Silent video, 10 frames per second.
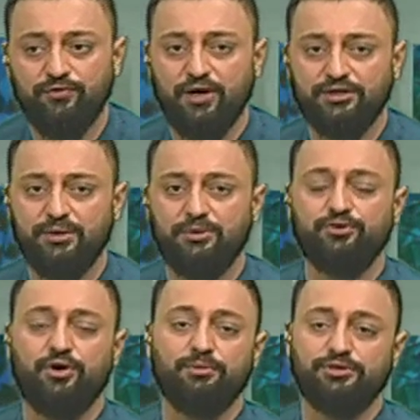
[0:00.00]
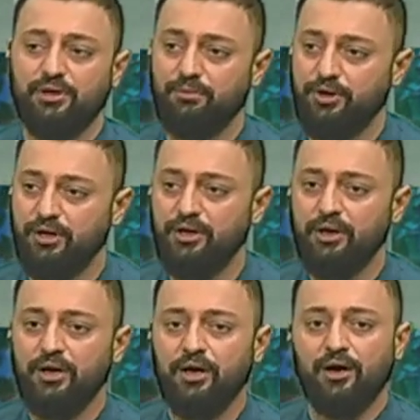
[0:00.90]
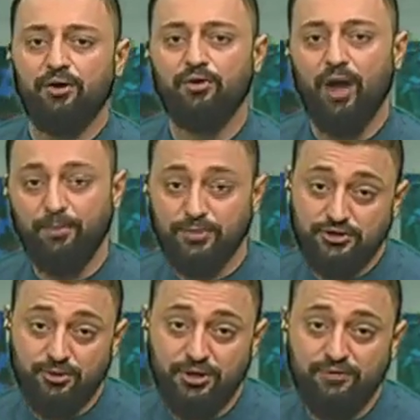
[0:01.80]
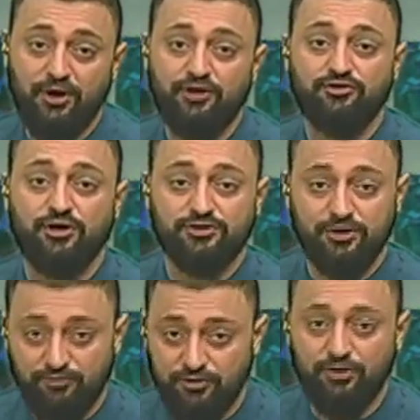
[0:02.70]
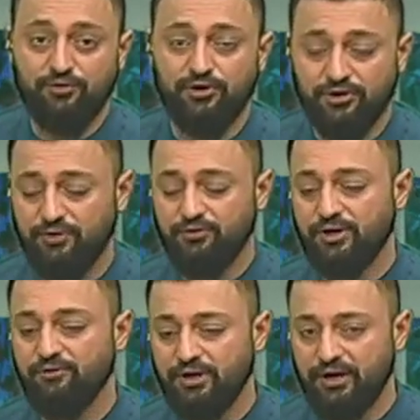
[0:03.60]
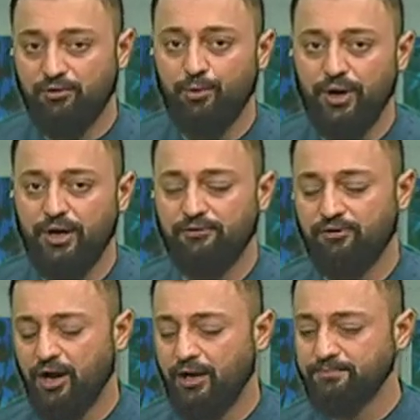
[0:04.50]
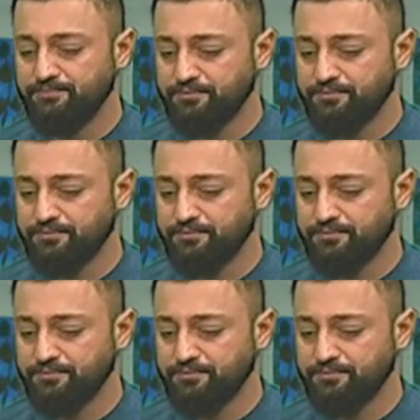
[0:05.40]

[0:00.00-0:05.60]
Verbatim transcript: we've actually been joined by somebody who happens to be the Vice Chancellor of a university, which I will give away in a while.